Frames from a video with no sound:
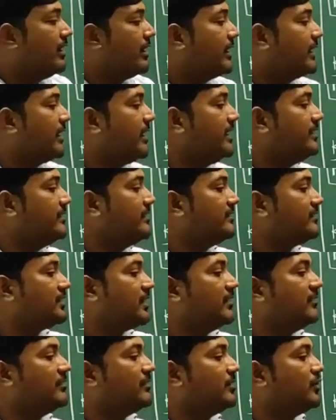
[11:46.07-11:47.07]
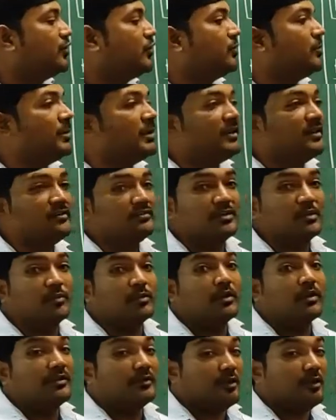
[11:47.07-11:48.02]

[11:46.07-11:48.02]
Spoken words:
And again, this consecutive pair is equal.